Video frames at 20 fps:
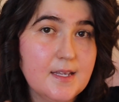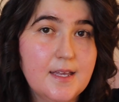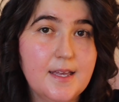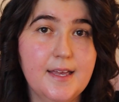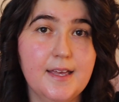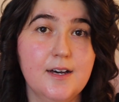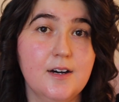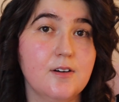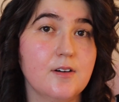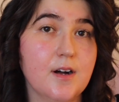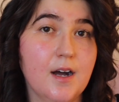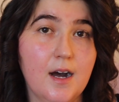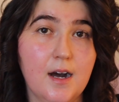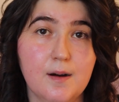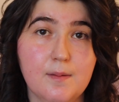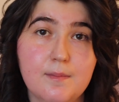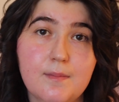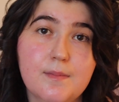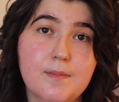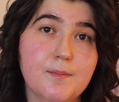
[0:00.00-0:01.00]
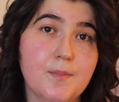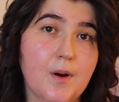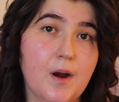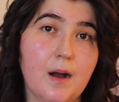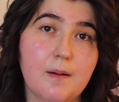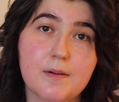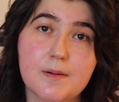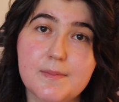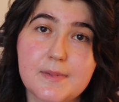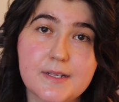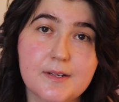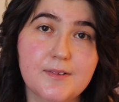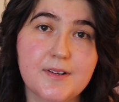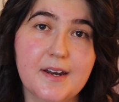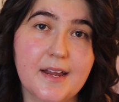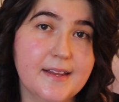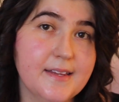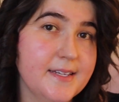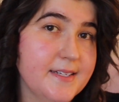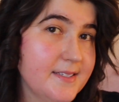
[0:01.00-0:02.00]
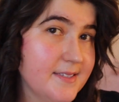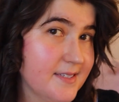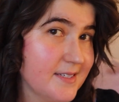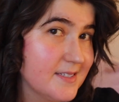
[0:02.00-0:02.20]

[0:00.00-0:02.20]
he'll come probably when I least